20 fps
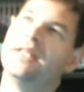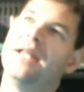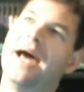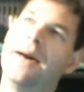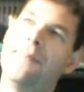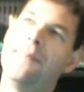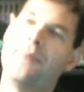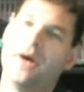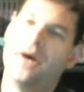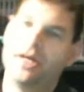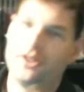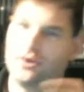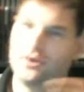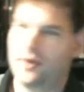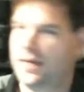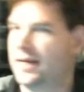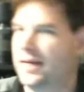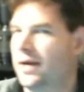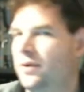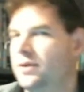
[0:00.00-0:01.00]
much
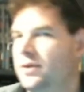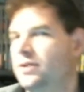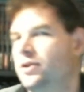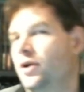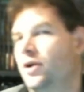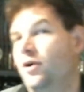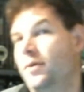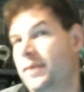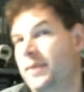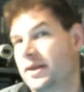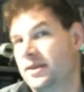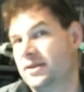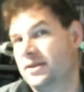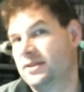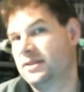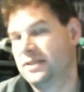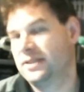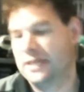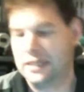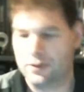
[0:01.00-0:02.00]
right now is known about
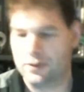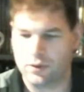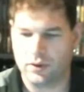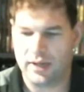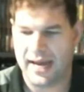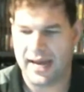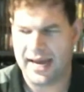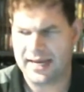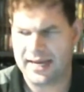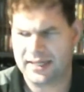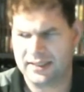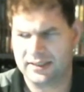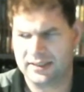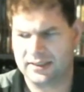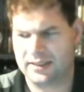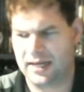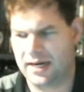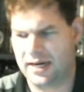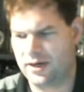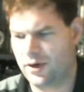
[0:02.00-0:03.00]
this sequel,
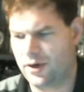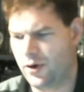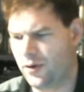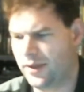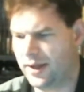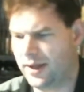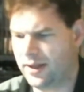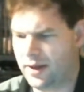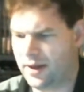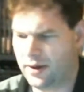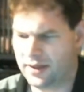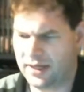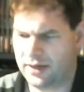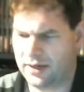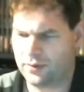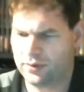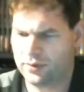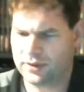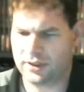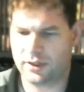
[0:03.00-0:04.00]
as I know that I think
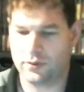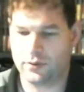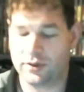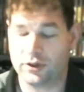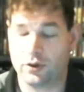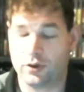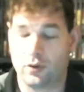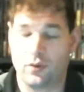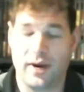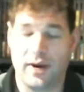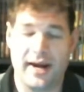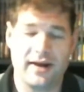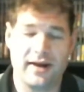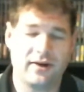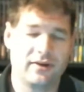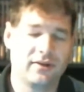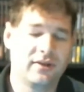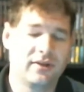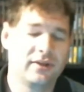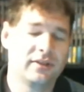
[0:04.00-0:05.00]
it was the original
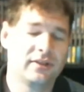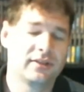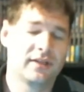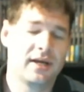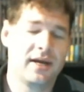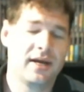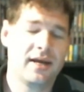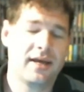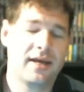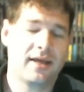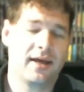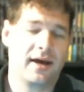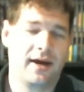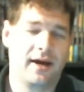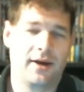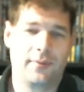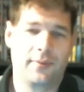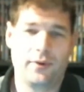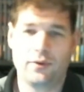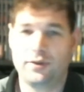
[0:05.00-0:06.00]
writer
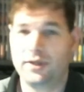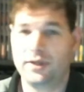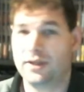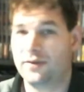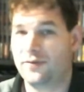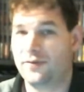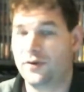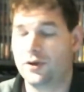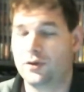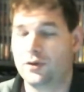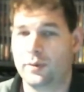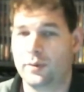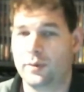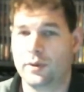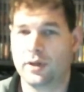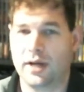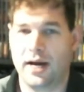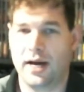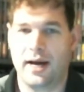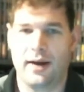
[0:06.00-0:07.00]
who did the first
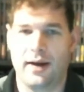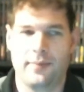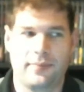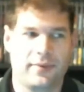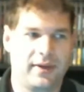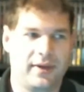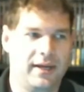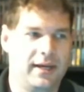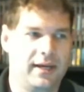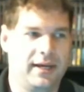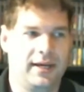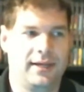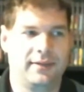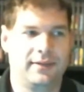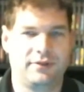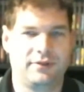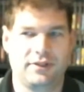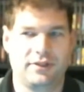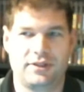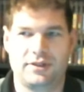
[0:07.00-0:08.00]
RoboCop,
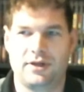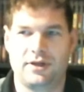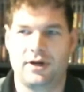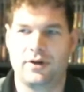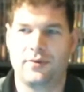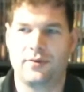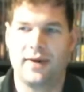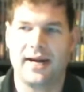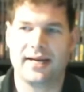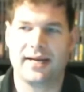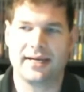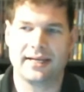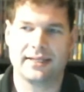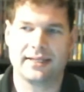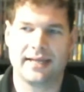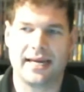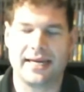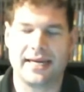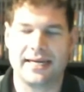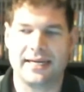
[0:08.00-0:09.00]
just started writing it,
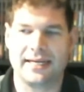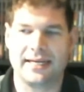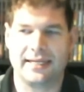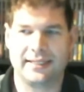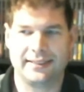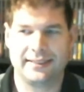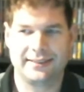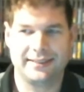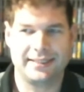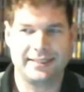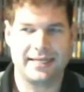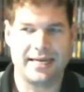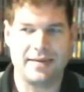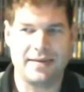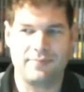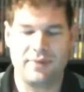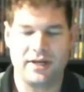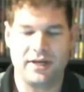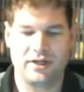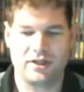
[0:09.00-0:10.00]
and he
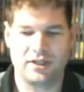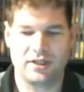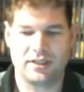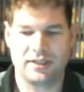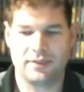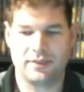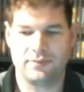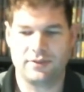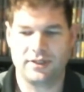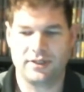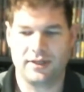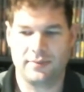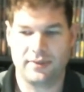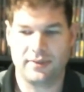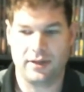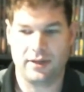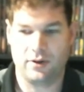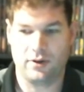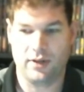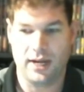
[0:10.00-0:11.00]
pitched it to MGM, and
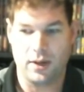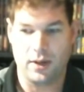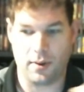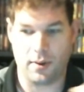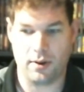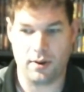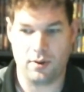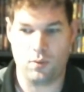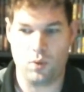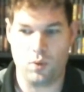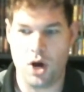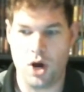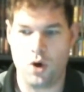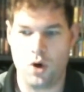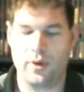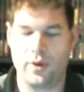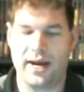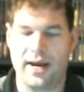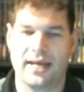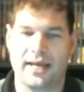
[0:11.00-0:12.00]
they were like, "Whoa,
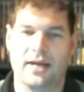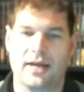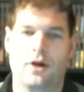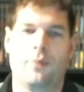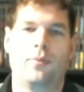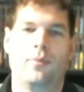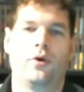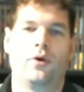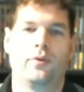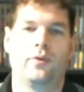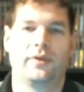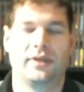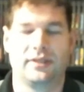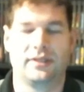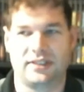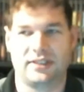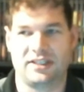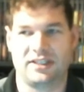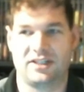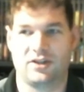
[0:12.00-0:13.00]
we got to get on board with
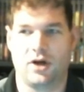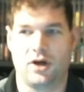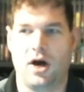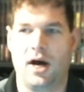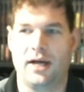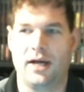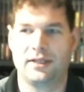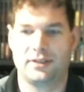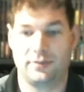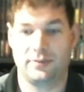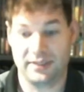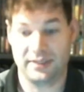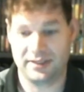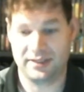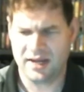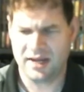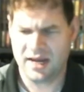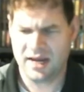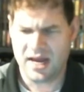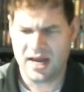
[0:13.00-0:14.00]
this. This is awesome." And
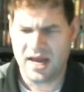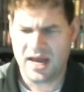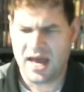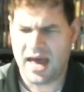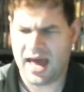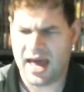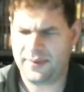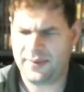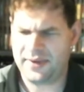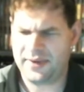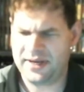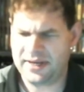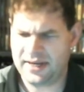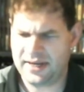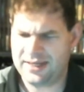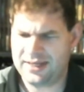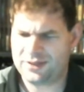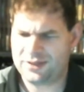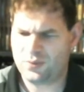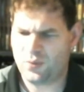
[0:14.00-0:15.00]

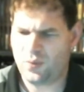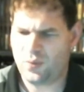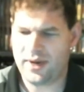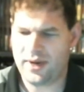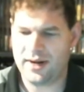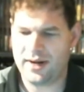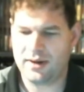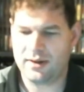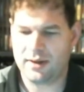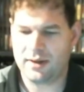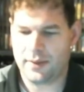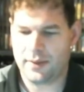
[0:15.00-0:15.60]
it's weird.